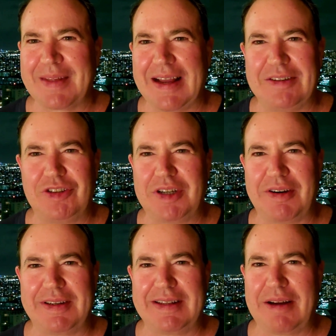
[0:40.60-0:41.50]
I'm
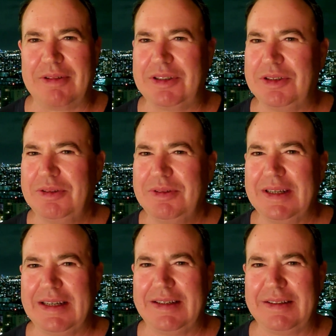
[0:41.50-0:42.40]
sharing that with you
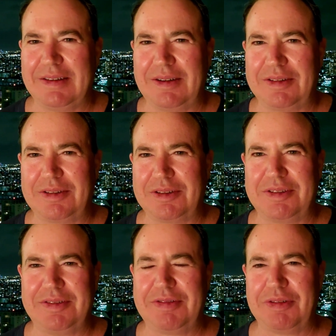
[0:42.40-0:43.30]
in all
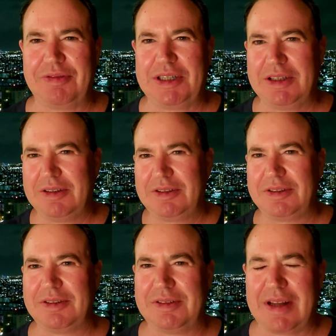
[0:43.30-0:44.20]
sorts of different videos
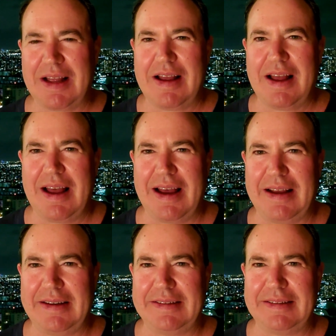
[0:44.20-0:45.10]
and,
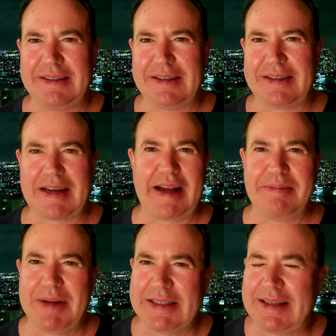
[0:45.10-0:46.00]
and uh,
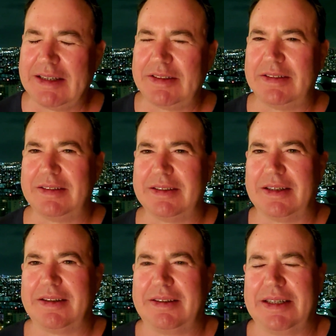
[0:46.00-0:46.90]
guided meditations and
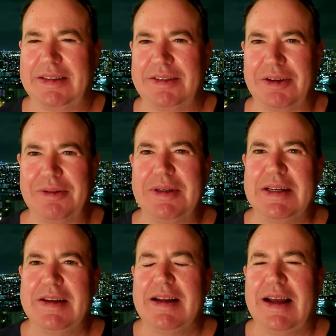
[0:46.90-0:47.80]
other things. So,
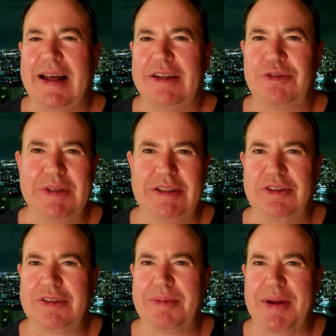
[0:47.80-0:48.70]
and it's really
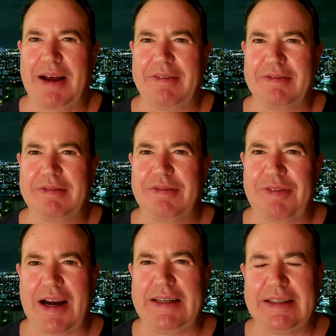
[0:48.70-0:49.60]
just about
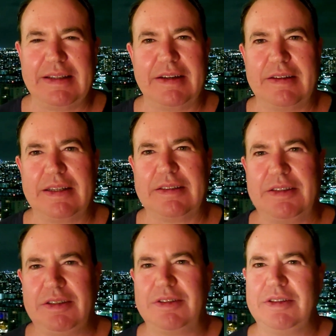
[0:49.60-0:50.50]
finding little things
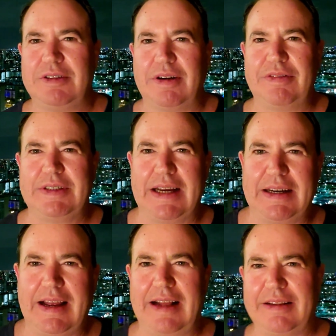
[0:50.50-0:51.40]
that you can do every day
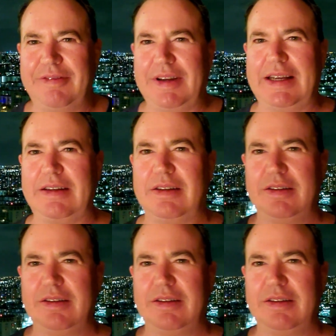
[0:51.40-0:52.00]
to elevate